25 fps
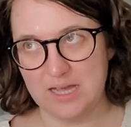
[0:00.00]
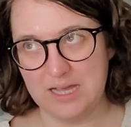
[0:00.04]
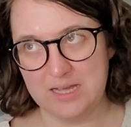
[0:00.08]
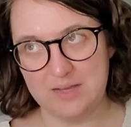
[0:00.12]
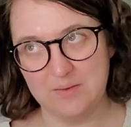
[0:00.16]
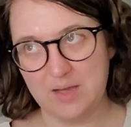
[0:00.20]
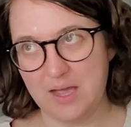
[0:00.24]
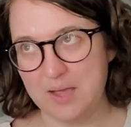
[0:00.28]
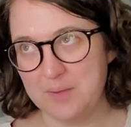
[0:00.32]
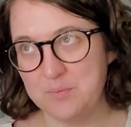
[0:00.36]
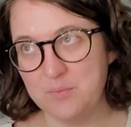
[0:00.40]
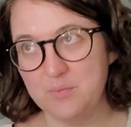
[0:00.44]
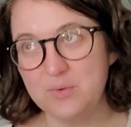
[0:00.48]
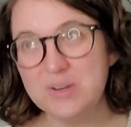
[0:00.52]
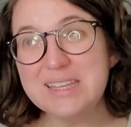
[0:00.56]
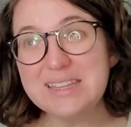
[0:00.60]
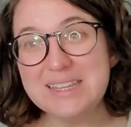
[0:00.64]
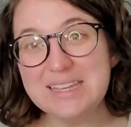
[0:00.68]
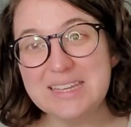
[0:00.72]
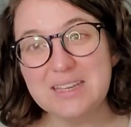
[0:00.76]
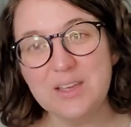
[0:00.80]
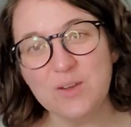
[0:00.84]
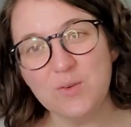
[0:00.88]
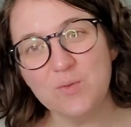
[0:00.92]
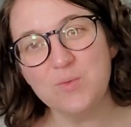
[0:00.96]
I
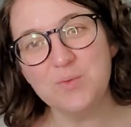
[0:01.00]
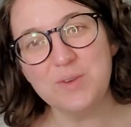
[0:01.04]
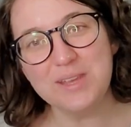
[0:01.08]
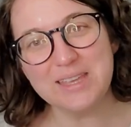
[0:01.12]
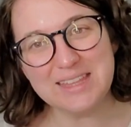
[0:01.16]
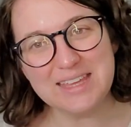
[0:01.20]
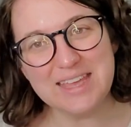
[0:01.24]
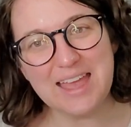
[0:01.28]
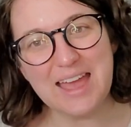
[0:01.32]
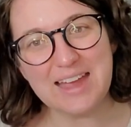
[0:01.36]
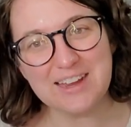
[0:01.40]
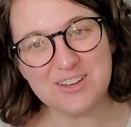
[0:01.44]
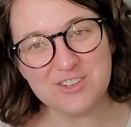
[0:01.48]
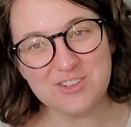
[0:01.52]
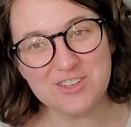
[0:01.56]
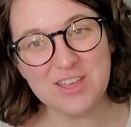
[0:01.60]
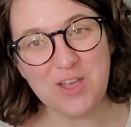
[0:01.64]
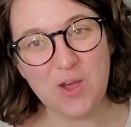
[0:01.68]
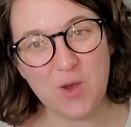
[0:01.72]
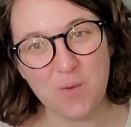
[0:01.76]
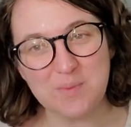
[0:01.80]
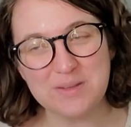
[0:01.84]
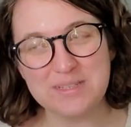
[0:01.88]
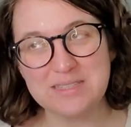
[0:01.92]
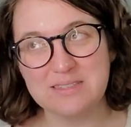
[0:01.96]
really, really actually
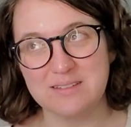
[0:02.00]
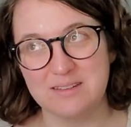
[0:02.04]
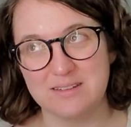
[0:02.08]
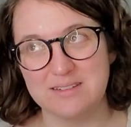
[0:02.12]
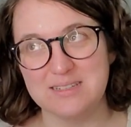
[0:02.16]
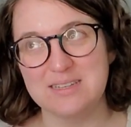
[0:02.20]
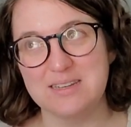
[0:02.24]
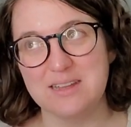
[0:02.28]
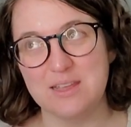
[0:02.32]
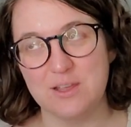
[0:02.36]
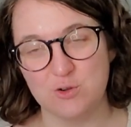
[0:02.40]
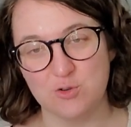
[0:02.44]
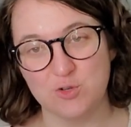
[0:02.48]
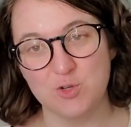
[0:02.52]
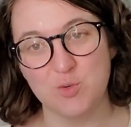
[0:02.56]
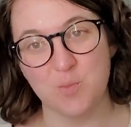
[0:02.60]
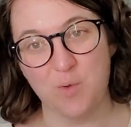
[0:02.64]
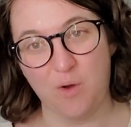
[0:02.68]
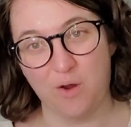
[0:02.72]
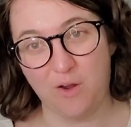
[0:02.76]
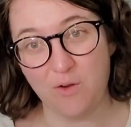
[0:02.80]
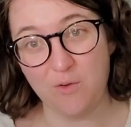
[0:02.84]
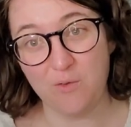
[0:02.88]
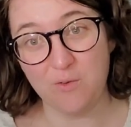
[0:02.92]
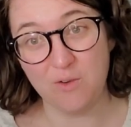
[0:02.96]
hope it's done today or
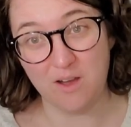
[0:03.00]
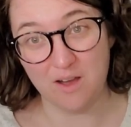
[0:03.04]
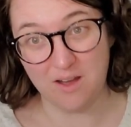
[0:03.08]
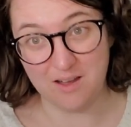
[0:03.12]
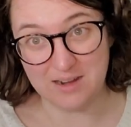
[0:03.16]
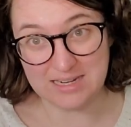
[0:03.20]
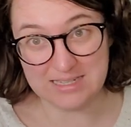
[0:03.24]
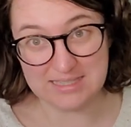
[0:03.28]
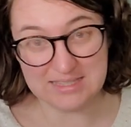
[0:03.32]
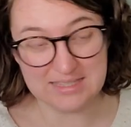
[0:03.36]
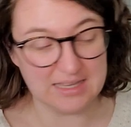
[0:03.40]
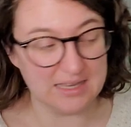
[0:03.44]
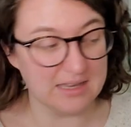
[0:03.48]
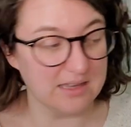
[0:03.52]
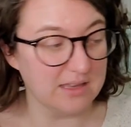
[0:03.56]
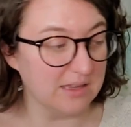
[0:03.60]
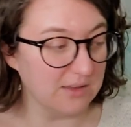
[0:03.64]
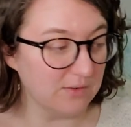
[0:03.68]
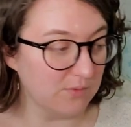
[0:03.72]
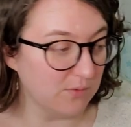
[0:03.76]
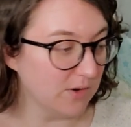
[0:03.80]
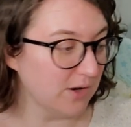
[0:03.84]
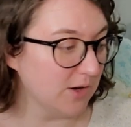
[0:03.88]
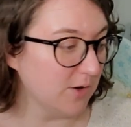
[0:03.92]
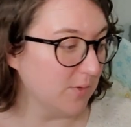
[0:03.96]
tomorrow, honestly.
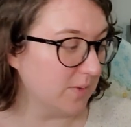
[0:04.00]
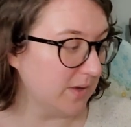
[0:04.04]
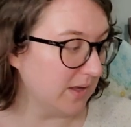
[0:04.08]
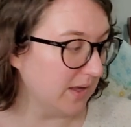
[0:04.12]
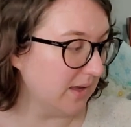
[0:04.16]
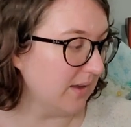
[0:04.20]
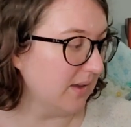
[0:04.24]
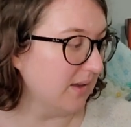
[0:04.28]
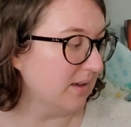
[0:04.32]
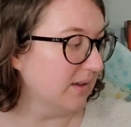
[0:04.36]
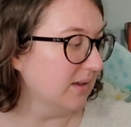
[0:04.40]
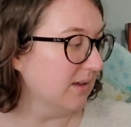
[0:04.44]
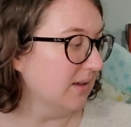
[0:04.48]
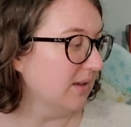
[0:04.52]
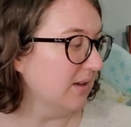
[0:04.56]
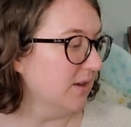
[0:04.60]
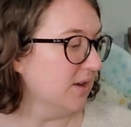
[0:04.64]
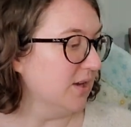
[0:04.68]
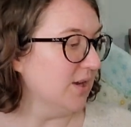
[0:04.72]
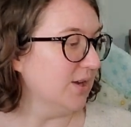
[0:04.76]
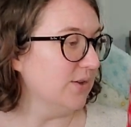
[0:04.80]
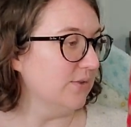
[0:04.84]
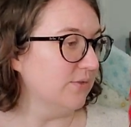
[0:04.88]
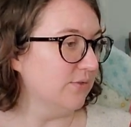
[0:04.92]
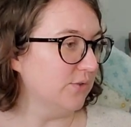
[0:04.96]
If we are being
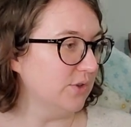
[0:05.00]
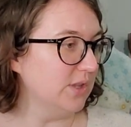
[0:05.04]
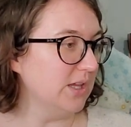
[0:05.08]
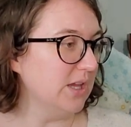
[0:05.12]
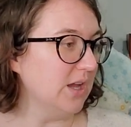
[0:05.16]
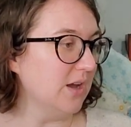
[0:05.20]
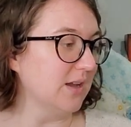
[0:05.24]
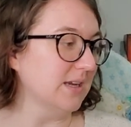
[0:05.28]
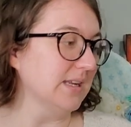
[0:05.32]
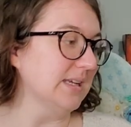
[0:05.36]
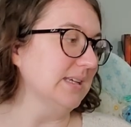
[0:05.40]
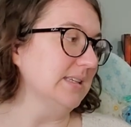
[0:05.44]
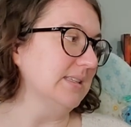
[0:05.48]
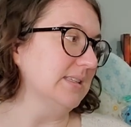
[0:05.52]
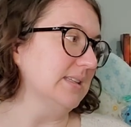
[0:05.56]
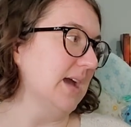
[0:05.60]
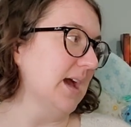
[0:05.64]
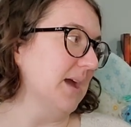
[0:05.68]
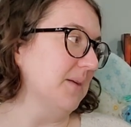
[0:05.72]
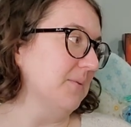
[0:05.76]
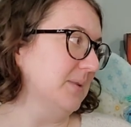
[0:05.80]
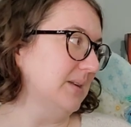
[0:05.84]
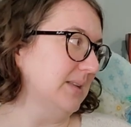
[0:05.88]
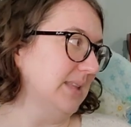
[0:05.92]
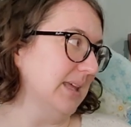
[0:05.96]
fully honest,
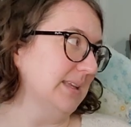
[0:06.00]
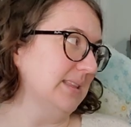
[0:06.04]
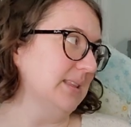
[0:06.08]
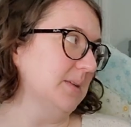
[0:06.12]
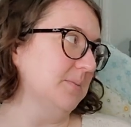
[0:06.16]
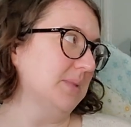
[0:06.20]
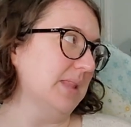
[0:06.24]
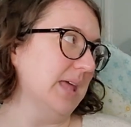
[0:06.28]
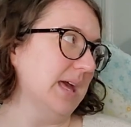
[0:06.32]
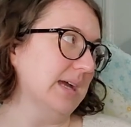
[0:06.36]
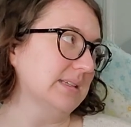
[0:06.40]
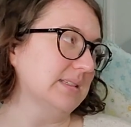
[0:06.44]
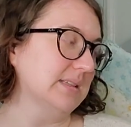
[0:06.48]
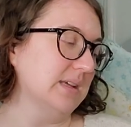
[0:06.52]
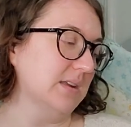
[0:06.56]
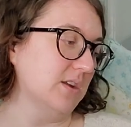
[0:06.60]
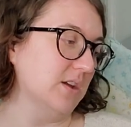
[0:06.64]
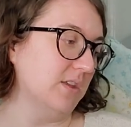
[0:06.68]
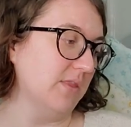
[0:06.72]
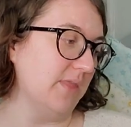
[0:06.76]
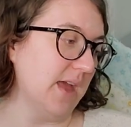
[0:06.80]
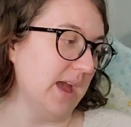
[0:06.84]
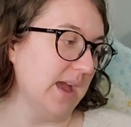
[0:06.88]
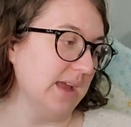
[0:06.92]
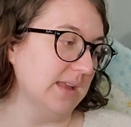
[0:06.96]
I would like the black done
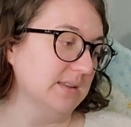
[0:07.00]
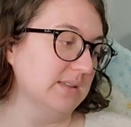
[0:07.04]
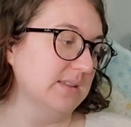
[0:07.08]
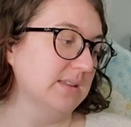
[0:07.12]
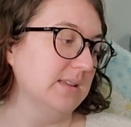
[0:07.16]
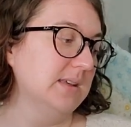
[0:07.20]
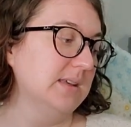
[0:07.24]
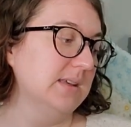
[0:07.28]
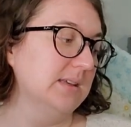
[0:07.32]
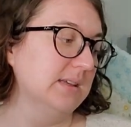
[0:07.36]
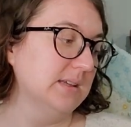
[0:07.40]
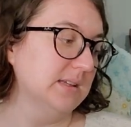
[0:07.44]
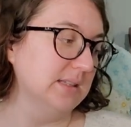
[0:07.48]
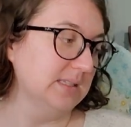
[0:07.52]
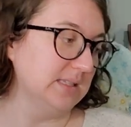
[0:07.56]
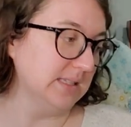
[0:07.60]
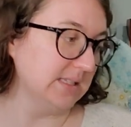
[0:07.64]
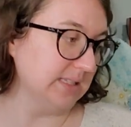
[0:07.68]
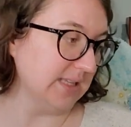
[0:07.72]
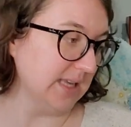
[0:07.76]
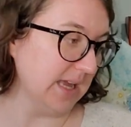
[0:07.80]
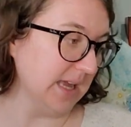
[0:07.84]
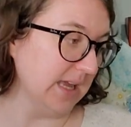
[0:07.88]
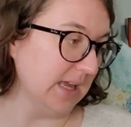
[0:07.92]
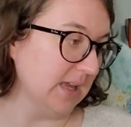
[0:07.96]
on that
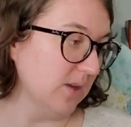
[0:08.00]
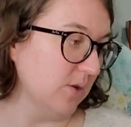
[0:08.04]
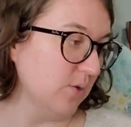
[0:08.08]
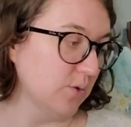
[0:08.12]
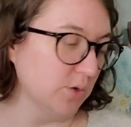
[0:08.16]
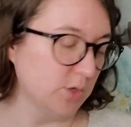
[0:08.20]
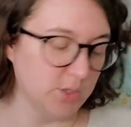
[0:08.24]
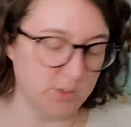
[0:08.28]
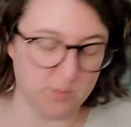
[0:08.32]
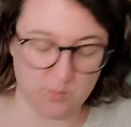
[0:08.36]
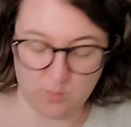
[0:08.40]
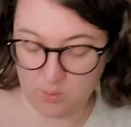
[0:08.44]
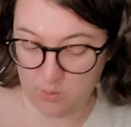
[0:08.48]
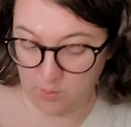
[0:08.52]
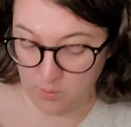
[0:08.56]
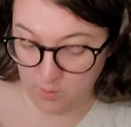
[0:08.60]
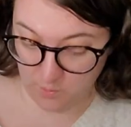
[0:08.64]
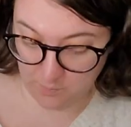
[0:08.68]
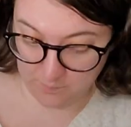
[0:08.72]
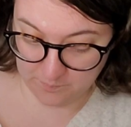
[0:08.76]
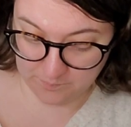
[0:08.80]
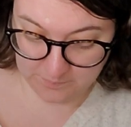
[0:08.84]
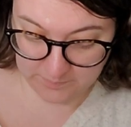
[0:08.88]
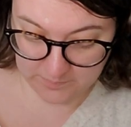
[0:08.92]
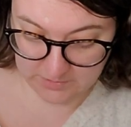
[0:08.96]
today or
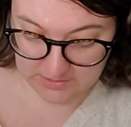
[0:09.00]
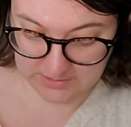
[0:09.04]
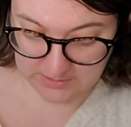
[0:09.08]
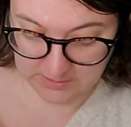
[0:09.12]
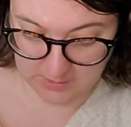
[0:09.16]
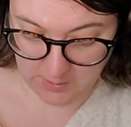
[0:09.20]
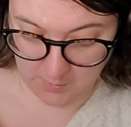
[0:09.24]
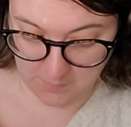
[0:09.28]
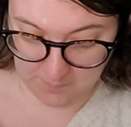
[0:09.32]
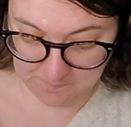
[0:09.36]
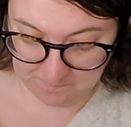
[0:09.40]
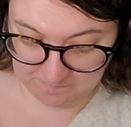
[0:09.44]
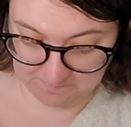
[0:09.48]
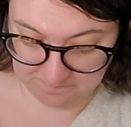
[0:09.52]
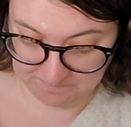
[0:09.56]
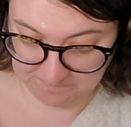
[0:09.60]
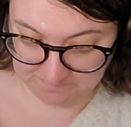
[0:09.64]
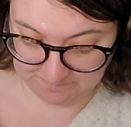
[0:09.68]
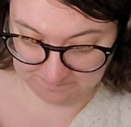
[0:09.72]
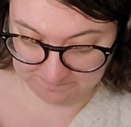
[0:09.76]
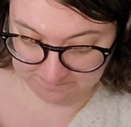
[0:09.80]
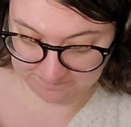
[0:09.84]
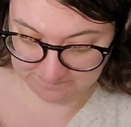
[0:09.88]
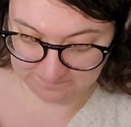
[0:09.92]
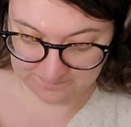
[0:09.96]
tomorrow. So
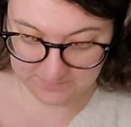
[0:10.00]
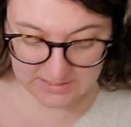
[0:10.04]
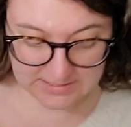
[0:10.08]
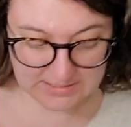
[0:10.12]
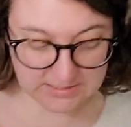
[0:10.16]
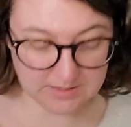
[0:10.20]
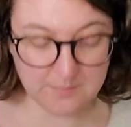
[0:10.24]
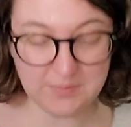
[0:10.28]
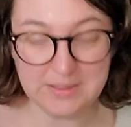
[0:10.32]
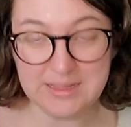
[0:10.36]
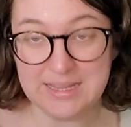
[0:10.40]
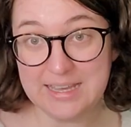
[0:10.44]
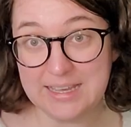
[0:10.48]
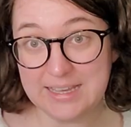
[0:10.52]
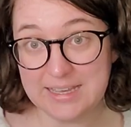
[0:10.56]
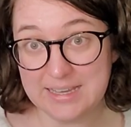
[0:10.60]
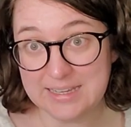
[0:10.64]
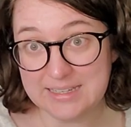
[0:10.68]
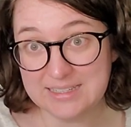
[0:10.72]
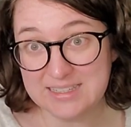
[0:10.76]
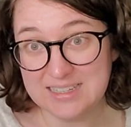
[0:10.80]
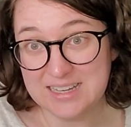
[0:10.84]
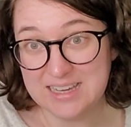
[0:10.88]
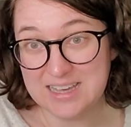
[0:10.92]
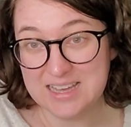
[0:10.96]
that's a
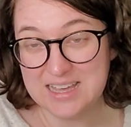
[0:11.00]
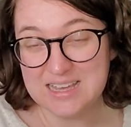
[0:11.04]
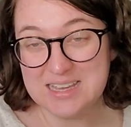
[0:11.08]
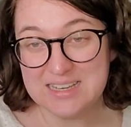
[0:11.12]
plan.